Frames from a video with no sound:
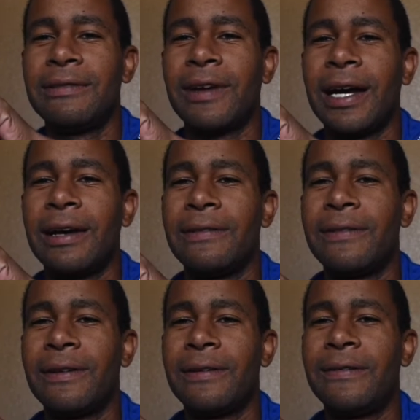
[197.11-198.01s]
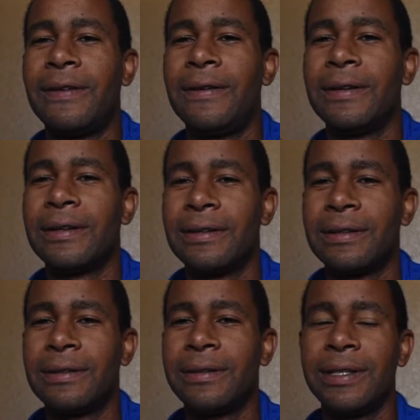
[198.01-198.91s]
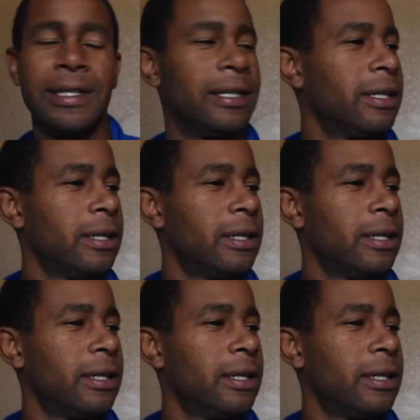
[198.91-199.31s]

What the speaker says: 5, 4, 3.